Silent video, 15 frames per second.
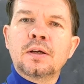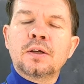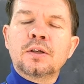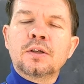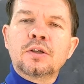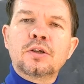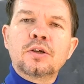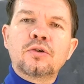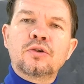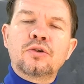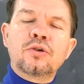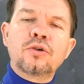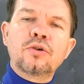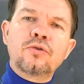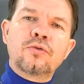So
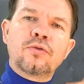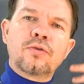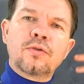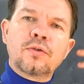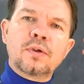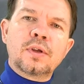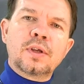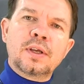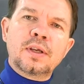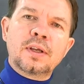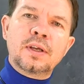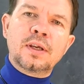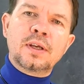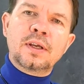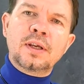truth
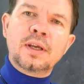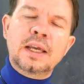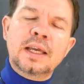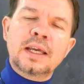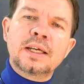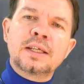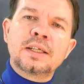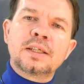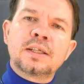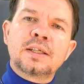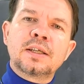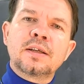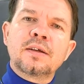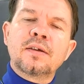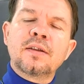is
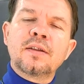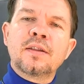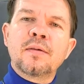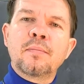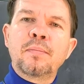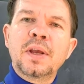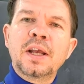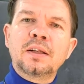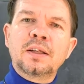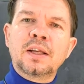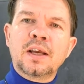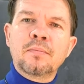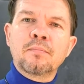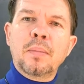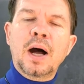the
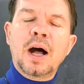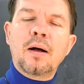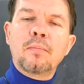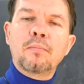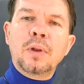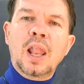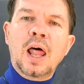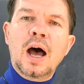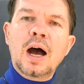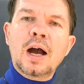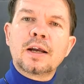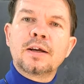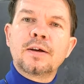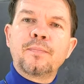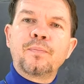building
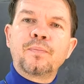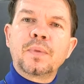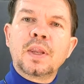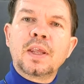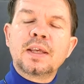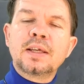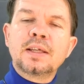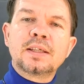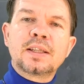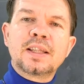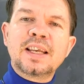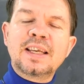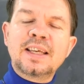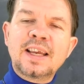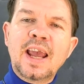block, is the
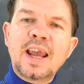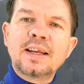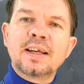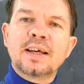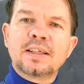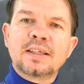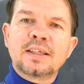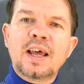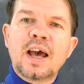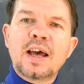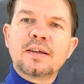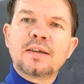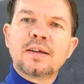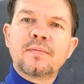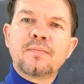data
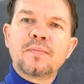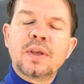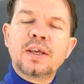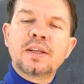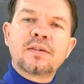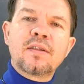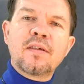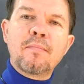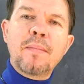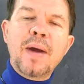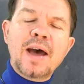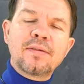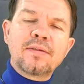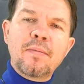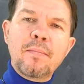set, is the
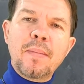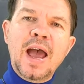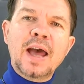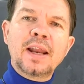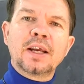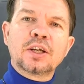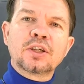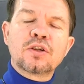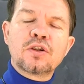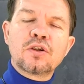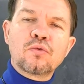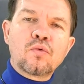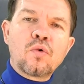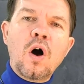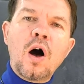mathematics, the
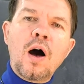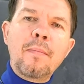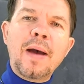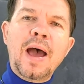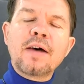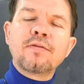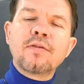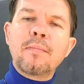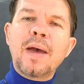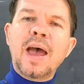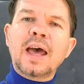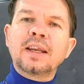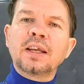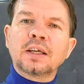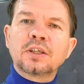raw
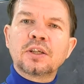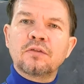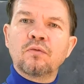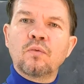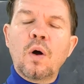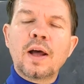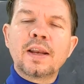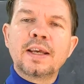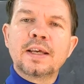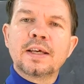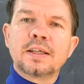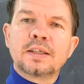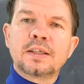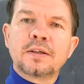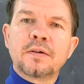mathematics of what
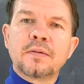is.